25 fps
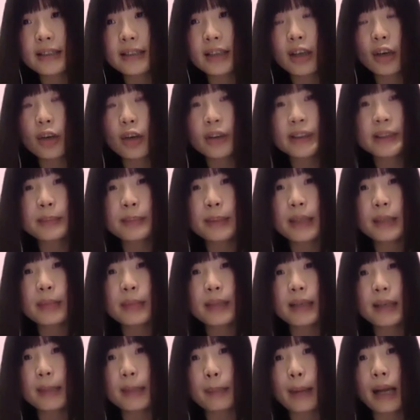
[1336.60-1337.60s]
all these
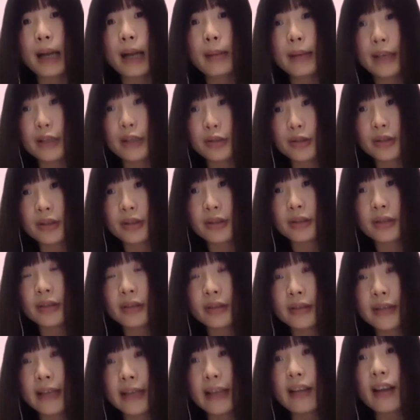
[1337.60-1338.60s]
papers are published, so
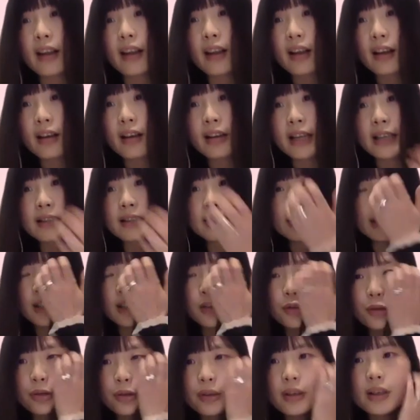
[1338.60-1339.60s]
you can
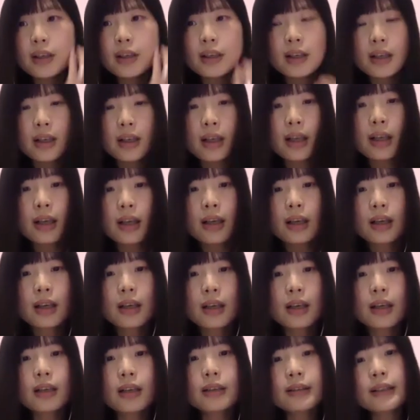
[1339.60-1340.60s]
search.
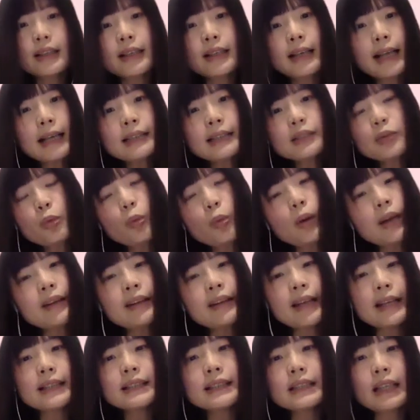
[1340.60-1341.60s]
The last one
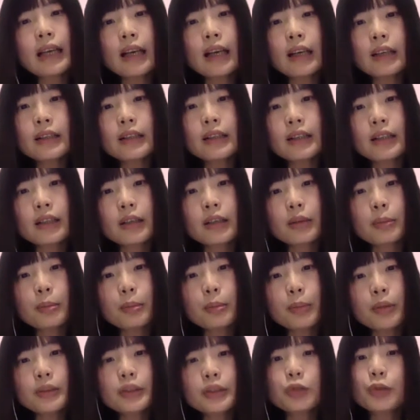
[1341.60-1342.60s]
is the
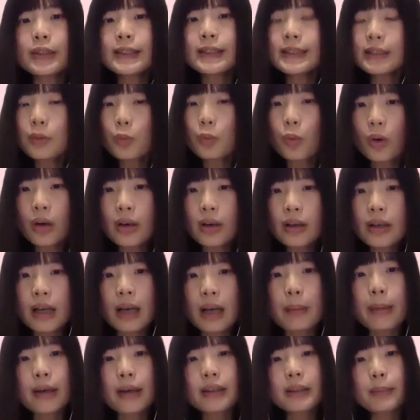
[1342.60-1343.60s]
most recent
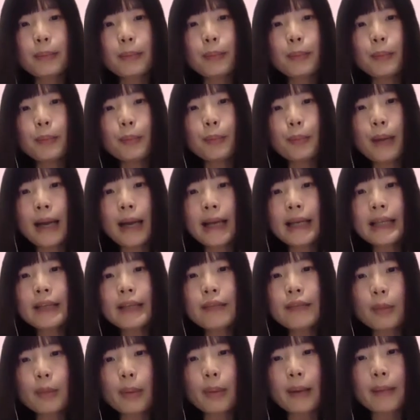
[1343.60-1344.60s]
work about the
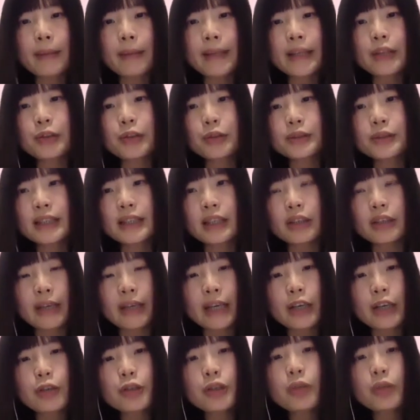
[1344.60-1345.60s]
market for public goods
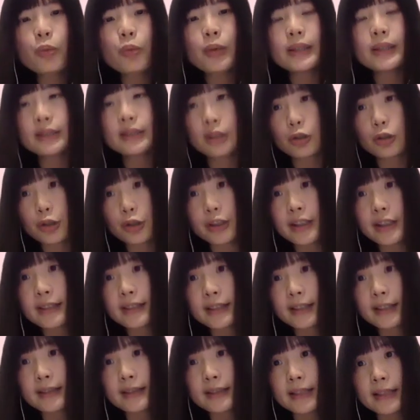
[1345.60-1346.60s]
allocation with social
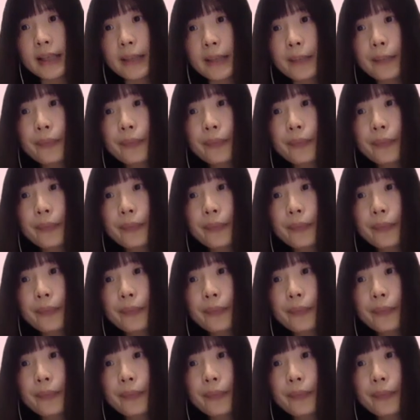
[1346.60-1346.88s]
distancing.